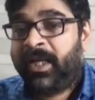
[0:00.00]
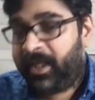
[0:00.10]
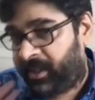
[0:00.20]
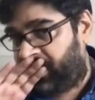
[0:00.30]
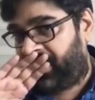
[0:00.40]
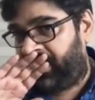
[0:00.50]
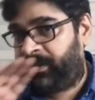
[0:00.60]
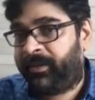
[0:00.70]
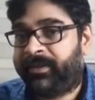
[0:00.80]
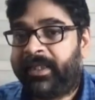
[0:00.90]

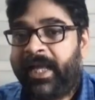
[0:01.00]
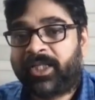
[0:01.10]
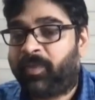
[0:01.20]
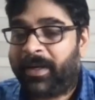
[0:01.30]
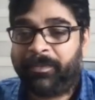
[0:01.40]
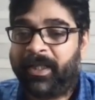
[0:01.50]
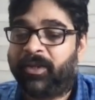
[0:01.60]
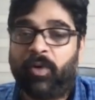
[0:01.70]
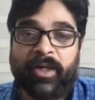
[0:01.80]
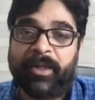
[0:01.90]
xy
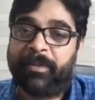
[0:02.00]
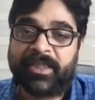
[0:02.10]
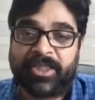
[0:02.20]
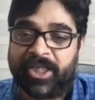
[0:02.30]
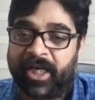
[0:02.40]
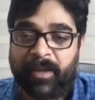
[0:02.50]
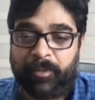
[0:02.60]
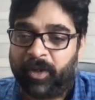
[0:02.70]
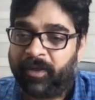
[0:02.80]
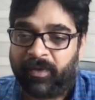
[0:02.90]
plane, so 100% j
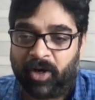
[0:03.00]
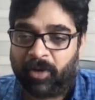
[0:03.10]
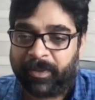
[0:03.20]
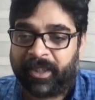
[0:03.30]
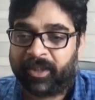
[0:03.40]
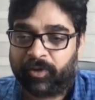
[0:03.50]
component will not be there.